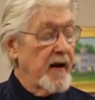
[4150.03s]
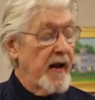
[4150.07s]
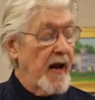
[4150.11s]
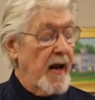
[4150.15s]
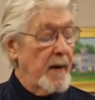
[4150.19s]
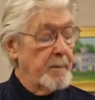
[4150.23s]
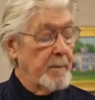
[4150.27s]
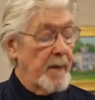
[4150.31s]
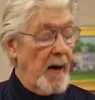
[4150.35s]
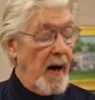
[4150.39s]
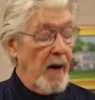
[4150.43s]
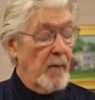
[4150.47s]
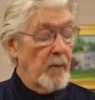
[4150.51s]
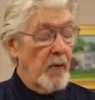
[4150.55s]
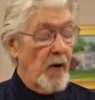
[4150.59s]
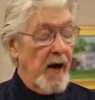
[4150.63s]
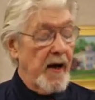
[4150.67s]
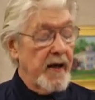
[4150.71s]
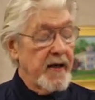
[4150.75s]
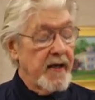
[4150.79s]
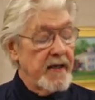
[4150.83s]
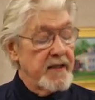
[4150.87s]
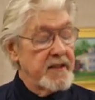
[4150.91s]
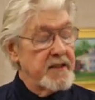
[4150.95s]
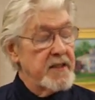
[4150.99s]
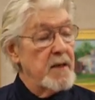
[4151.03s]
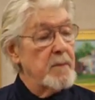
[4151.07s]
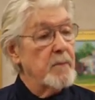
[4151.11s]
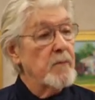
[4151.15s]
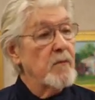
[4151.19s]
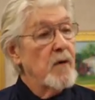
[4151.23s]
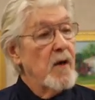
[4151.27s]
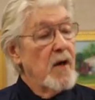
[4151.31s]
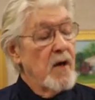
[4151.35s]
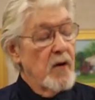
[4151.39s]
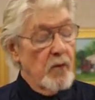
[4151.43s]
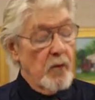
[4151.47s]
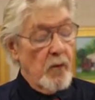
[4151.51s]
of that barbed wire gets
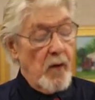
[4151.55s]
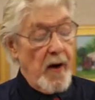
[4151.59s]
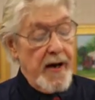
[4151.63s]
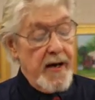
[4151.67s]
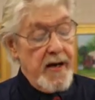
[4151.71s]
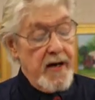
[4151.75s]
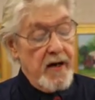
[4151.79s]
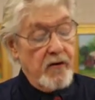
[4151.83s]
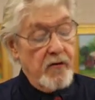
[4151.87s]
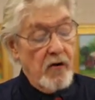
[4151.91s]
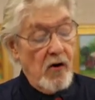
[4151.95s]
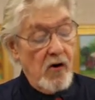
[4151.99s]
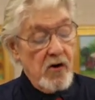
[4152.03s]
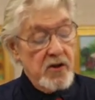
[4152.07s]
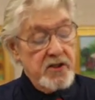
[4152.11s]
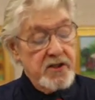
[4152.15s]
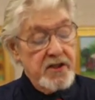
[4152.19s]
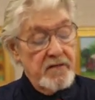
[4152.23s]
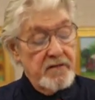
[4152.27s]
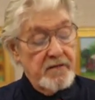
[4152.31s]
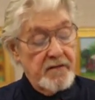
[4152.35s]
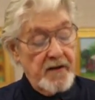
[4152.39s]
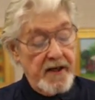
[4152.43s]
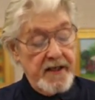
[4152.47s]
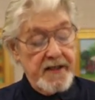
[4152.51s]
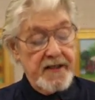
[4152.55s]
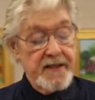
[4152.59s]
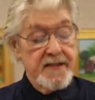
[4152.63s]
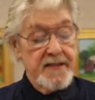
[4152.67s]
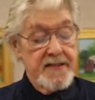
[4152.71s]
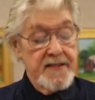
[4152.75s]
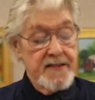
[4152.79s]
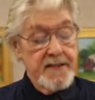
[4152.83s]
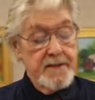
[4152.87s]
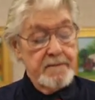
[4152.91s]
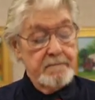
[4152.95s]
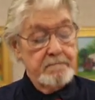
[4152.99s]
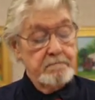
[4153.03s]
him right across the
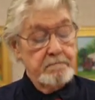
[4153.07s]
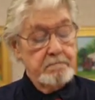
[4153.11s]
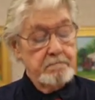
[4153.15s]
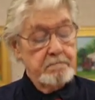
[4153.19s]
face.